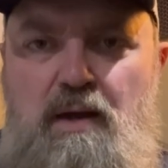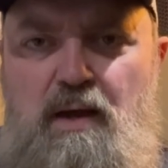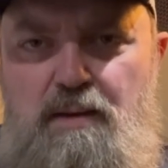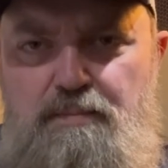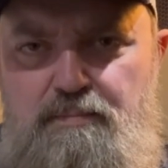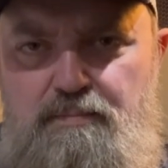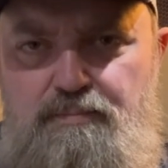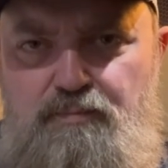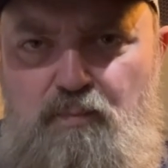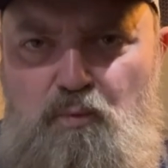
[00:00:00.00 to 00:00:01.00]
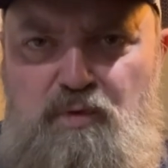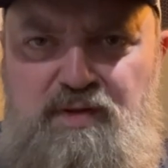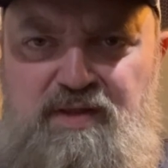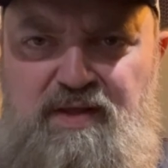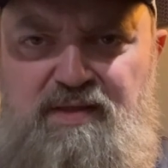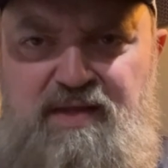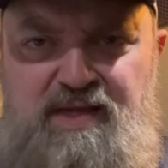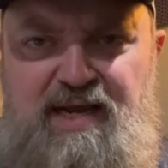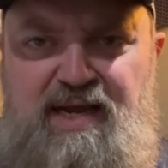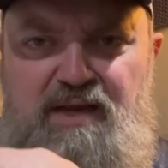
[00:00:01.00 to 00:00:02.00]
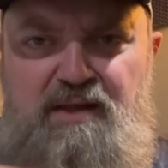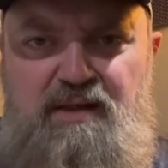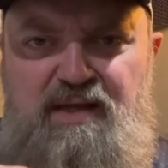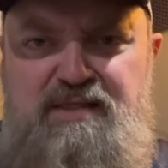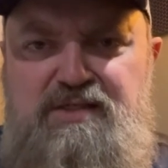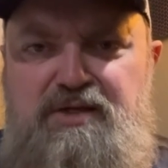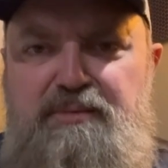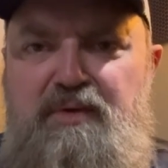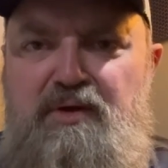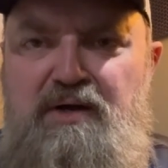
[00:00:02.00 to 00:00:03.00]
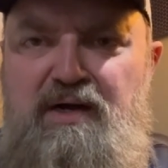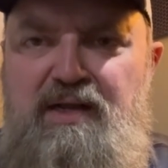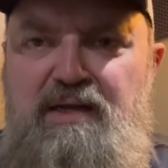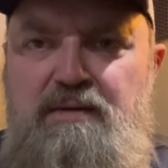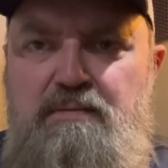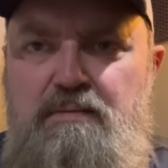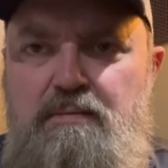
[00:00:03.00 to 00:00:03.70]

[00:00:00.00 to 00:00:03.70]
um, within the ALS community?